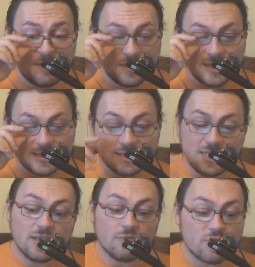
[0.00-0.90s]
feminists
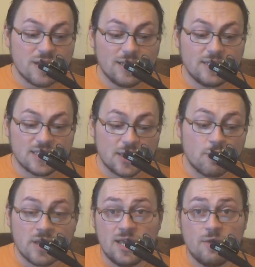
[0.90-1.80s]
didn't really
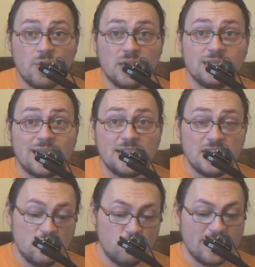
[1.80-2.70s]
disagree with the
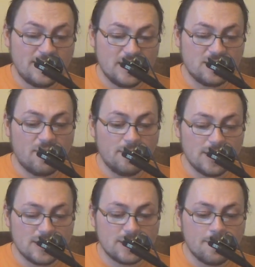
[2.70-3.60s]
1920s
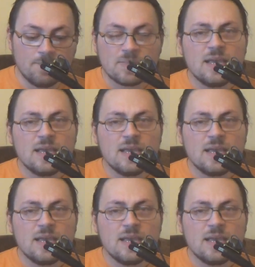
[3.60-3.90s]
feminists.